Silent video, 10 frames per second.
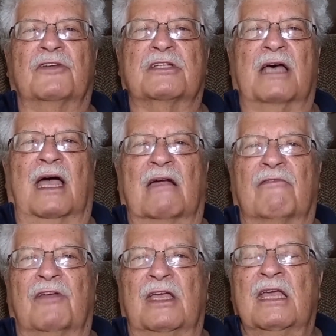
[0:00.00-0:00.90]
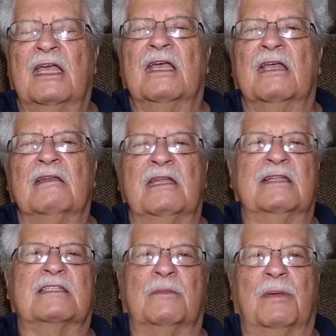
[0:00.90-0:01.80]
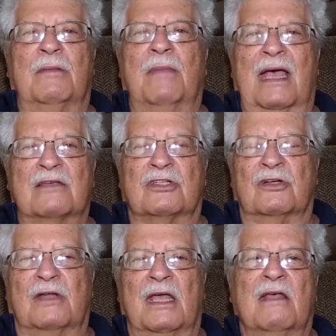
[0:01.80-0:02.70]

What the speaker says: photography needs to be mastered.